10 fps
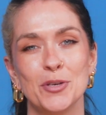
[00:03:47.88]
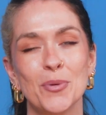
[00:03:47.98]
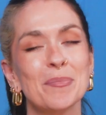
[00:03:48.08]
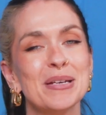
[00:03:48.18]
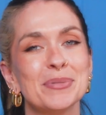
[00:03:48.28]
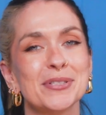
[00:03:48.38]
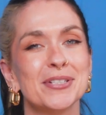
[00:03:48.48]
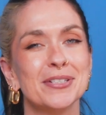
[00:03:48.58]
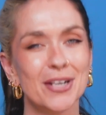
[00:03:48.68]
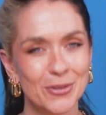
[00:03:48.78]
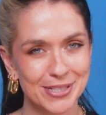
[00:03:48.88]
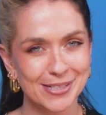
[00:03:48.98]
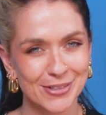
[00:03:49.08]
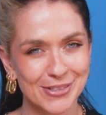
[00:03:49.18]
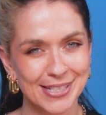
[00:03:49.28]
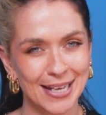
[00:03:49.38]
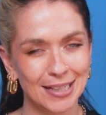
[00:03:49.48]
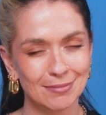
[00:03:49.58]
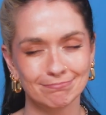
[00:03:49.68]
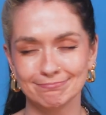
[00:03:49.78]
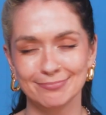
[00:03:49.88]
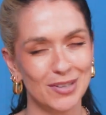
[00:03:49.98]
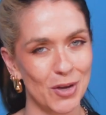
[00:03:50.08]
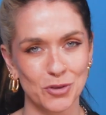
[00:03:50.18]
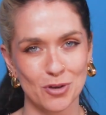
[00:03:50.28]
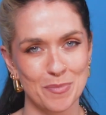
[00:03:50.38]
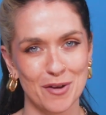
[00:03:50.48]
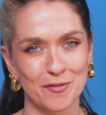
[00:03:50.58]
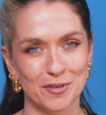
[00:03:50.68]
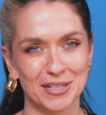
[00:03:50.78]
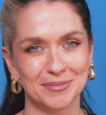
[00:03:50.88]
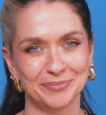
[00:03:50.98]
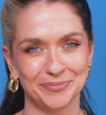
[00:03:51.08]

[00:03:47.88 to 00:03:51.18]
You want people to notice your sign, not trip over it.